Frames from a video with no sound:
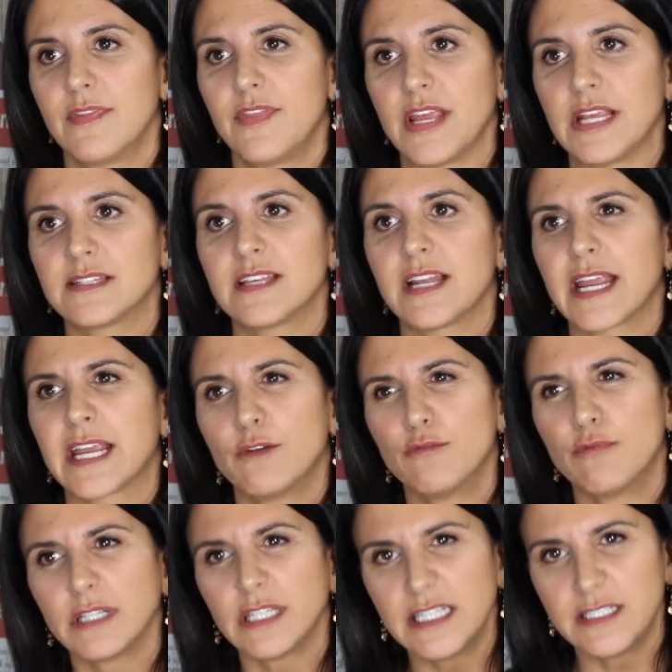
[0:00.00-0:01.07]
things that I could
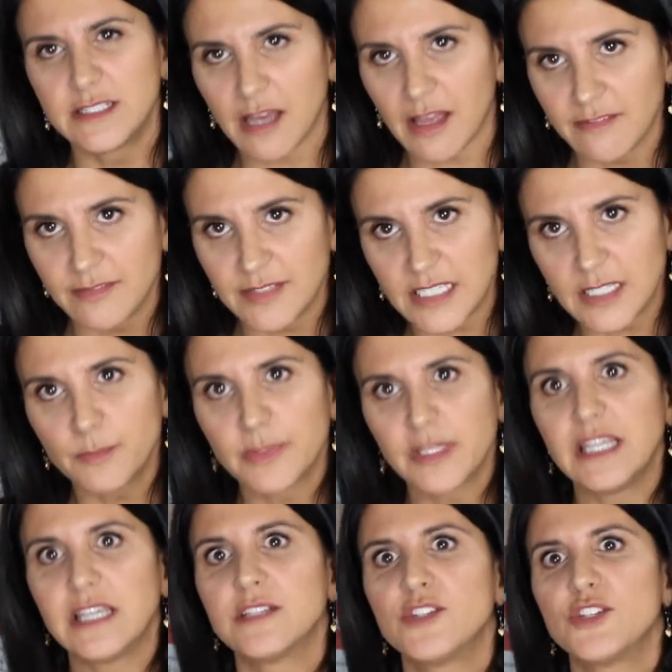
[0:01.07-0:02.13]
really dive
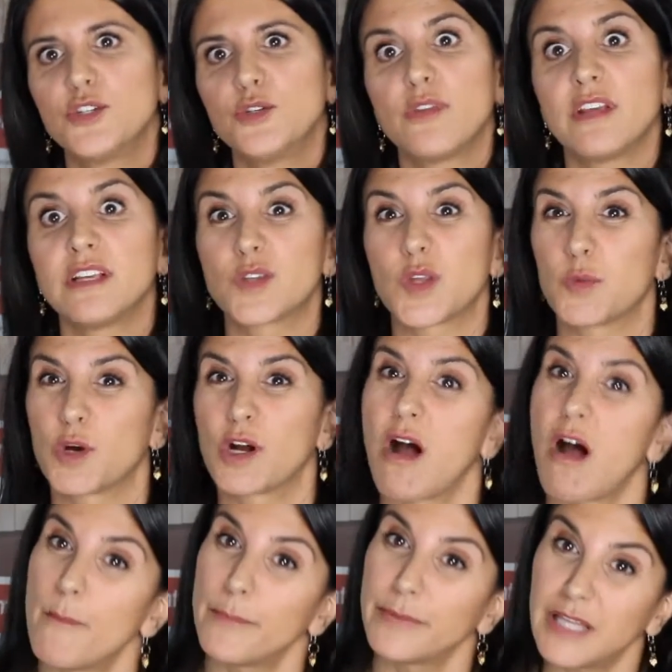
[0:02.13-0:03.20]
deeply into, things that were
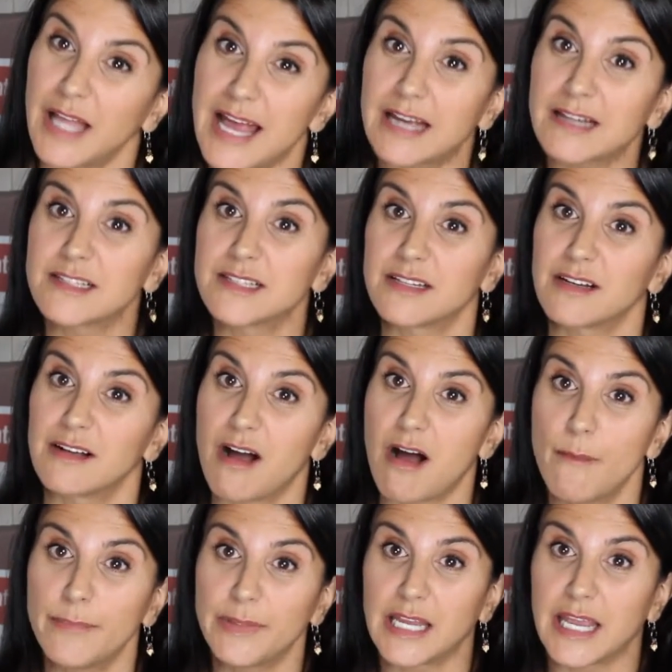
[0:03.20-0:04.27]
complex and
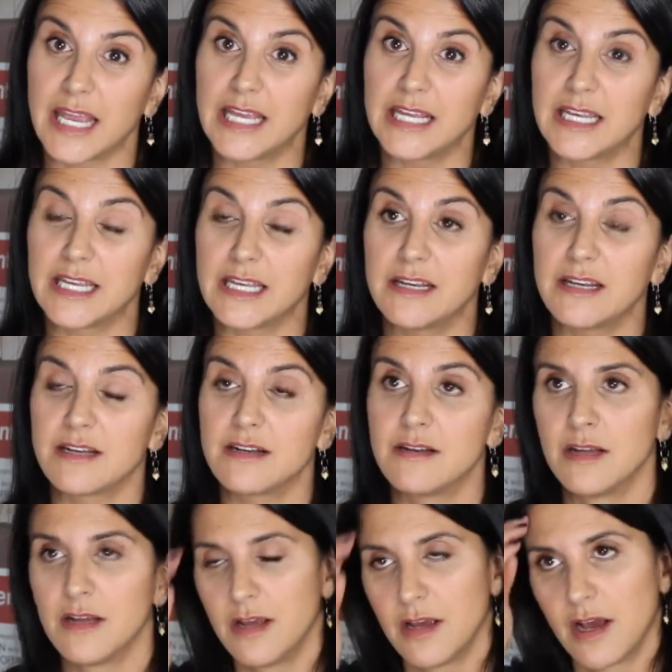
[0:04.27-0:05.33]
complicated
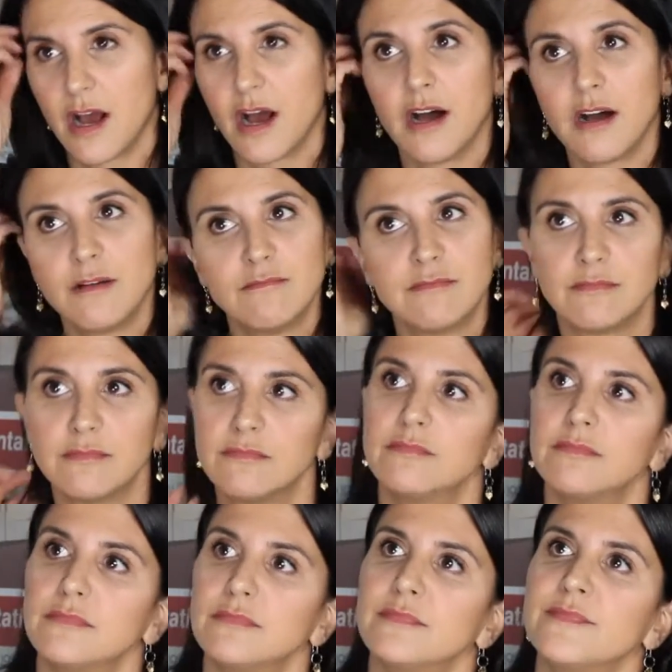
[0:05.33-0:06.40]
and um,
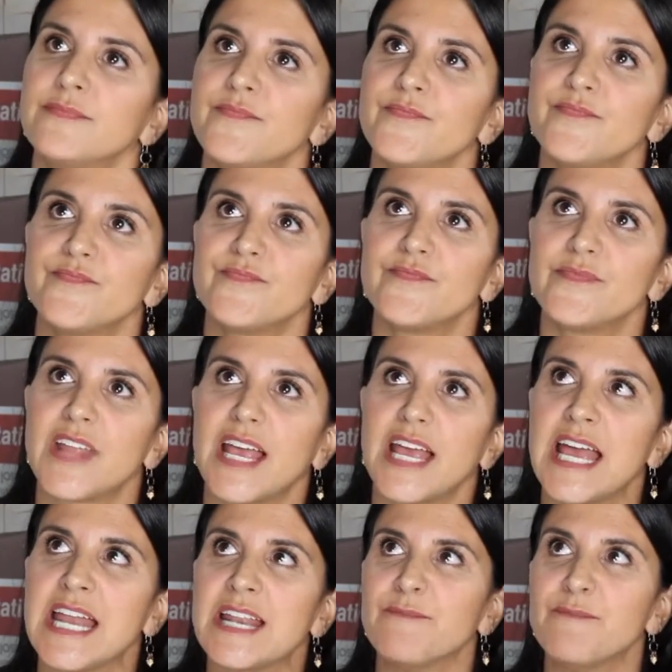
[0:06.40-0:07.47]

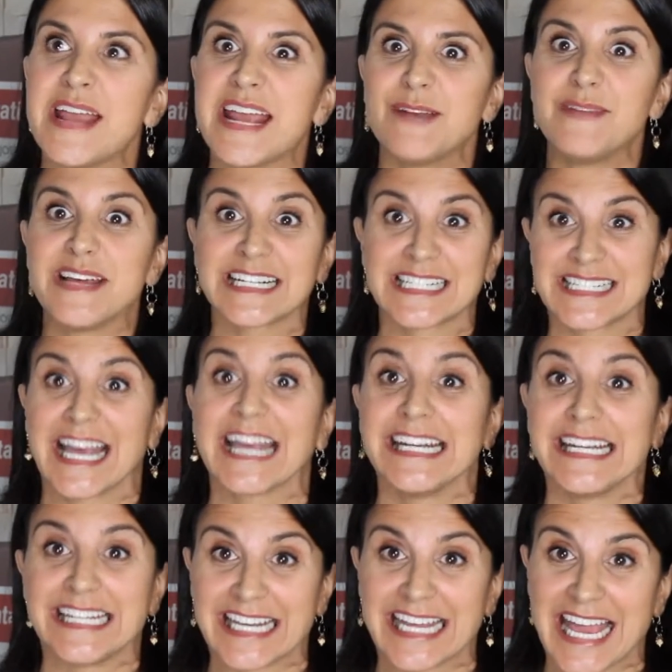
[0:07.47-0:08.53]
and it made me
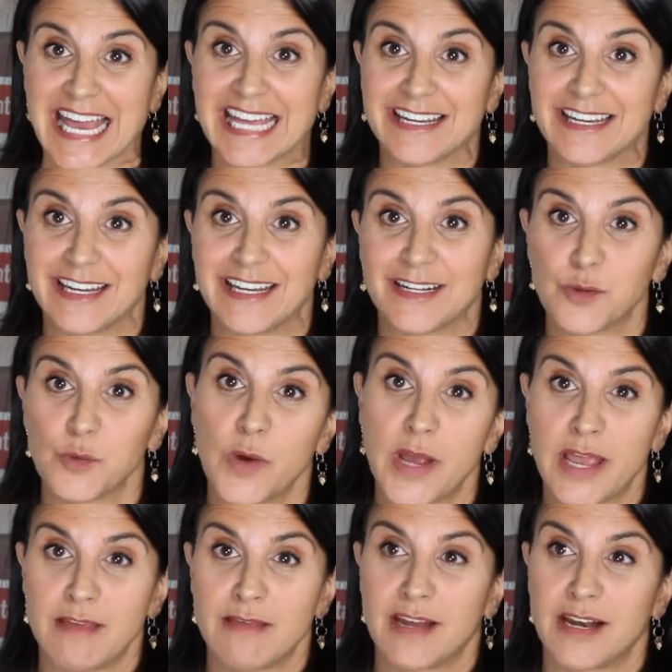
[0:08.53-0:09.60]
excited again in a
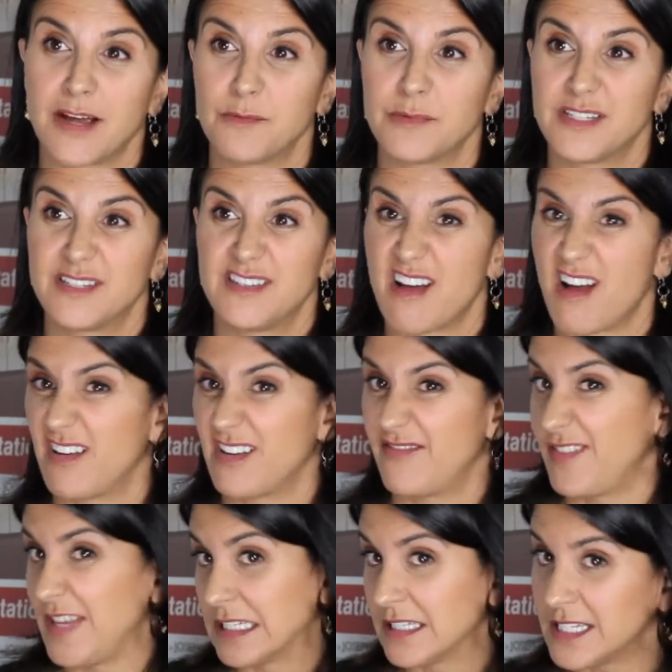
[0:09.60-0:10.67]
way that I was
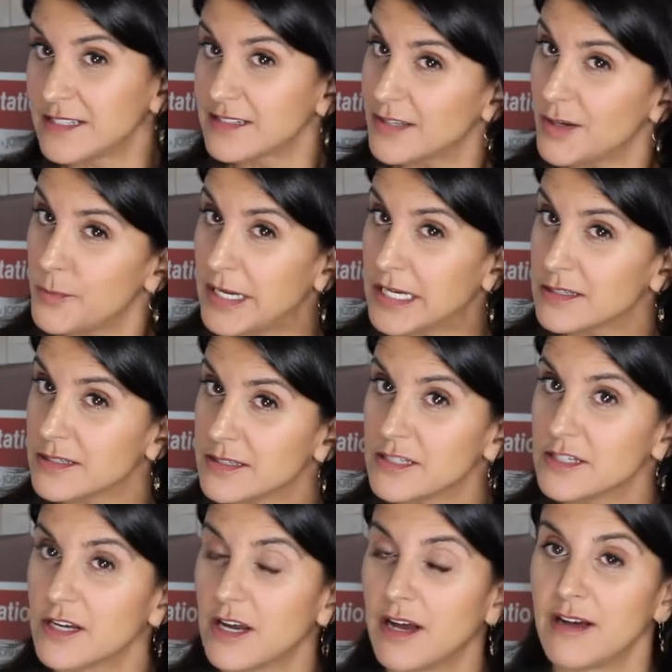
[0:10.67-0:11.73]
not feeling so
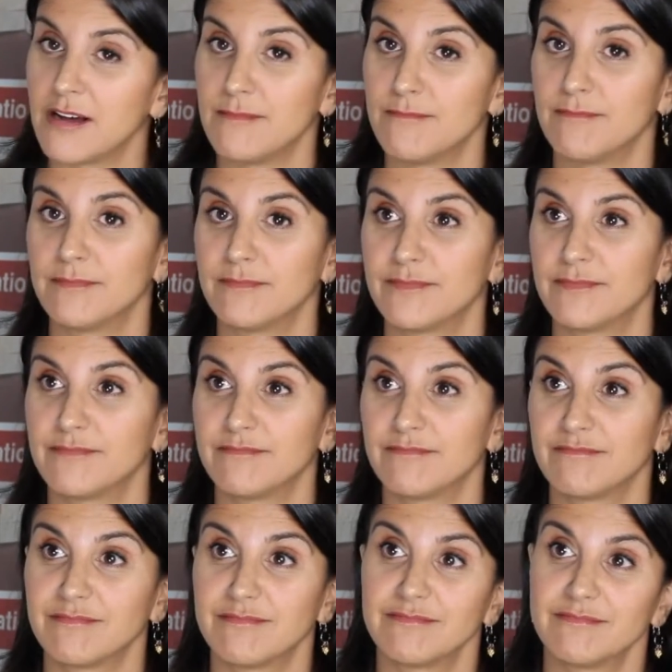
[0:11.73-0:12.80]
much. Um,
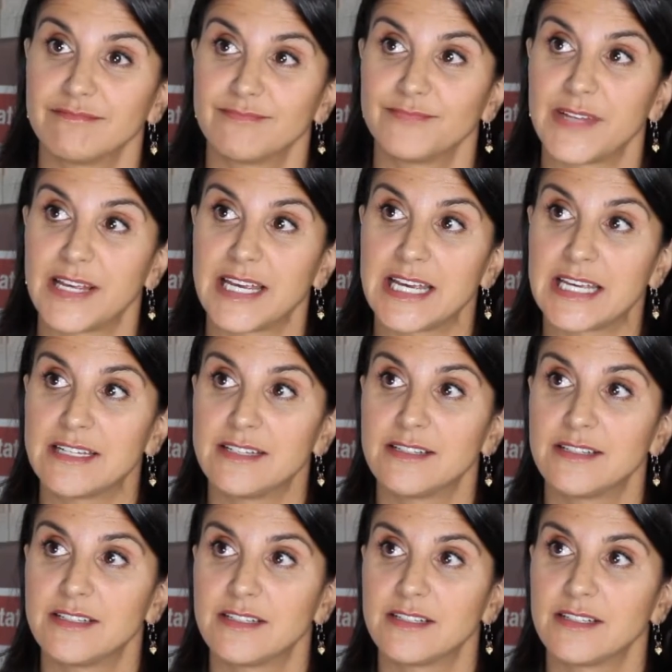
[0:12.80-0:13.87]

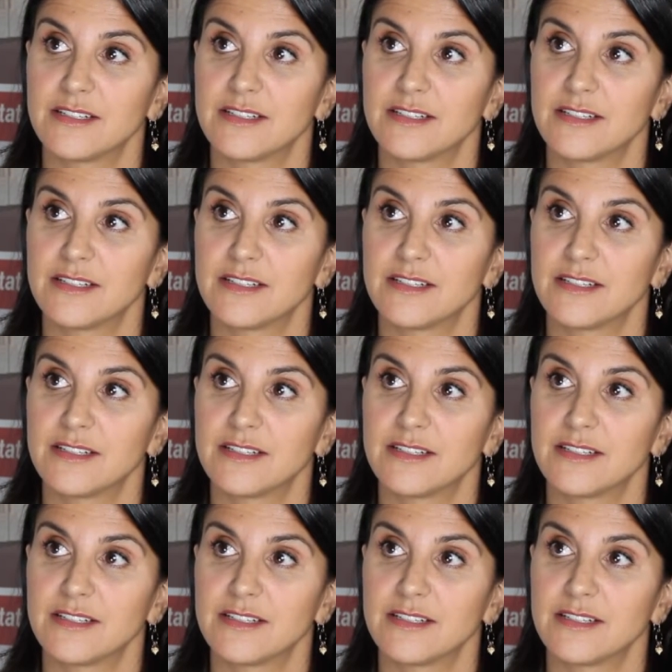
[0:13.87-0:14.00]
and